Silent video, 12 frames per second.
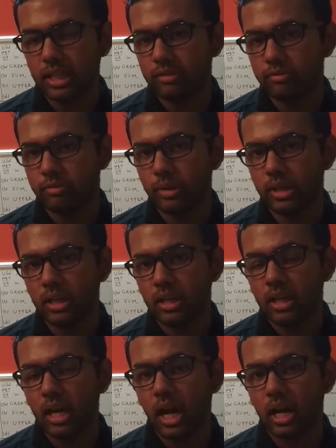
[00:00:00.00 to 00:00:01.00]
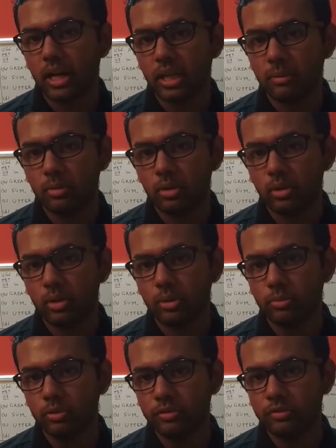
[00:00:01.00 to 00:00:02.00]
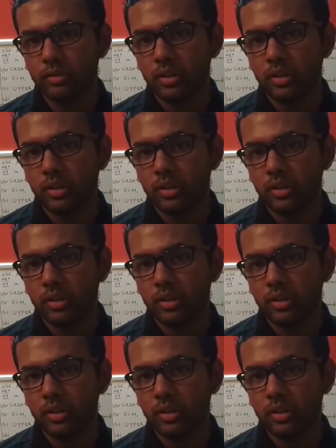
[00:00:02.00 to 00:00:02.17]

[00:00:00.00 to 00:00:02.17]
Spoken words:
if we are able to remove